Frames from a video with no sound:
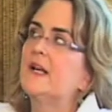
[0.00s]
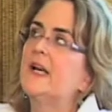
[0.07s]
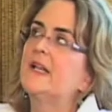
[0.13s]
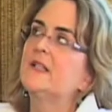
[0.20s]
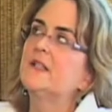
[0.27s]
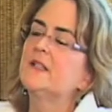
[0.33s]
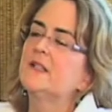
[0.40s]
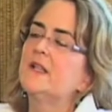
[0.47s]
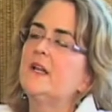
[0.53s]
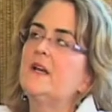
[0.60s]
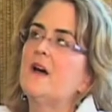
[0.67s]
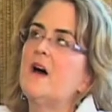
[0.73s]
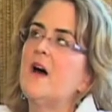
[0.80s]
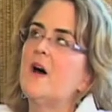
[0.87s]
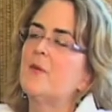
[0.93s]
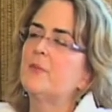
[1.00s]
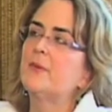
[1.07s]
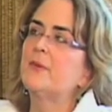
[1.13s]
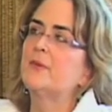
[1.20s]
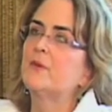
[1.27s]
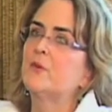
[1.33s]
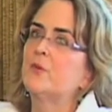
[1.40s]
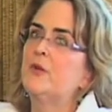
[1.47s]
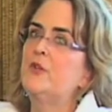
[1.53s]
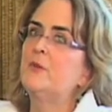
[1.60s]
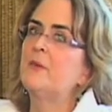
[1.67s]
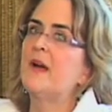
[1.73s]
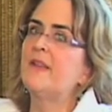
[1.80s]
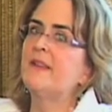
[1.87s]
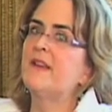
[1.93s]
and looking up when you
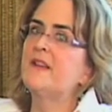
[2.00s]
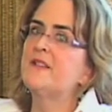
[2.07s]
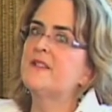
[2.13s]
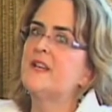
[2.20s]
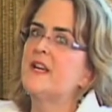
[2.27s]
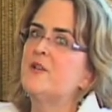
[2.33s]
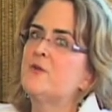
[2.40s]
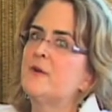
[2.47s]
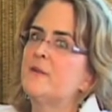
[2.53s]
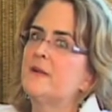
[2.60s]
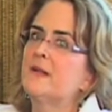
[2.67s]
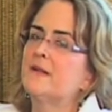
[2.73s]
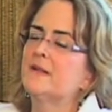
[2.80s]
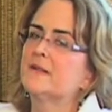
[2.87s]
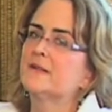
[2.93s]
might think he's daydreaming?